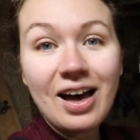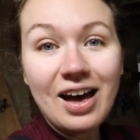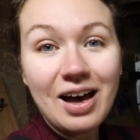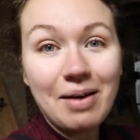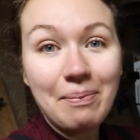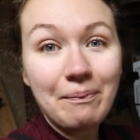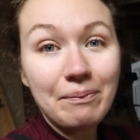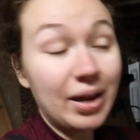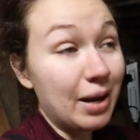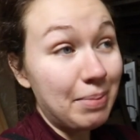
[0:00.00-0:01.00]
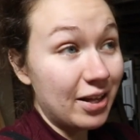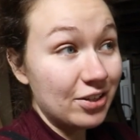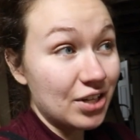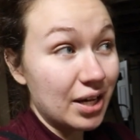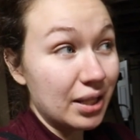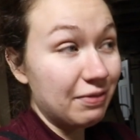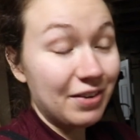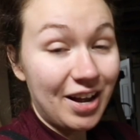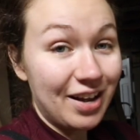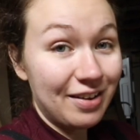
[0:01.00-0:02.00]
But I apologize for
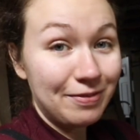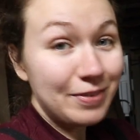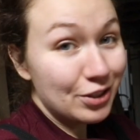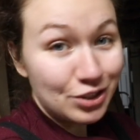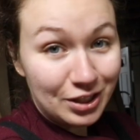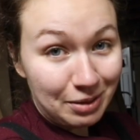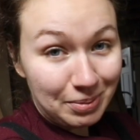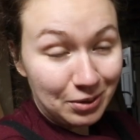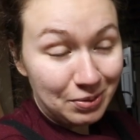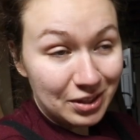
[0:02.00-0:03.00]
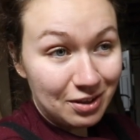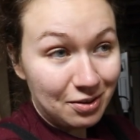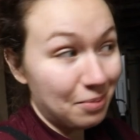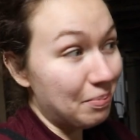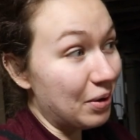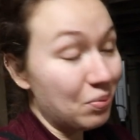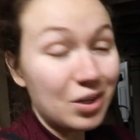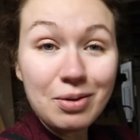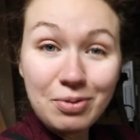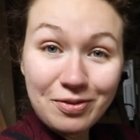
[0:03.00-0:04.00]
not finishing the build with you, but we're
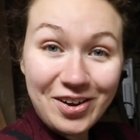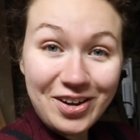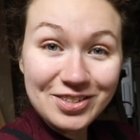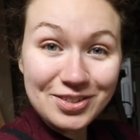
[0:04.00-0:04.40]
going to move on